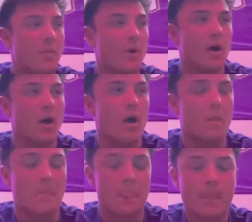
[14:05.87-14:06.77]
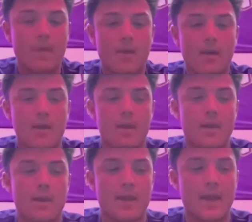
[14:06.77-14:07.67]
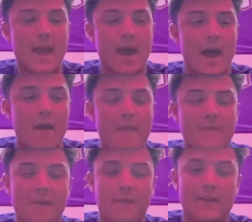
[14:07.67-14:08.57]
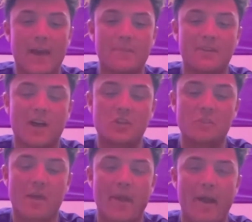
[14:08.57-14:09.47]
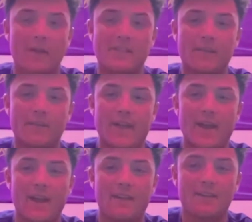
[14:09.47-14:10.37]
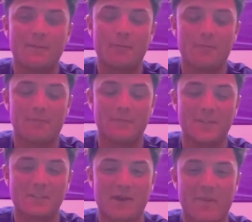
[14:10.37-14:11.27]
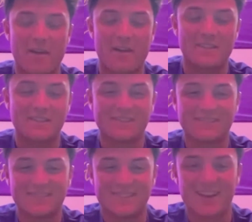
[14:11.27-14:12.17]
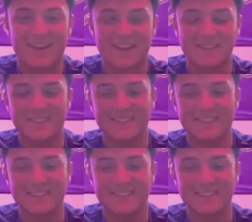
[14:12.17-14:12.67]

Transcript: But yeah, I definitely kept in touch with my parents every day. Just my parents, not Kaylin.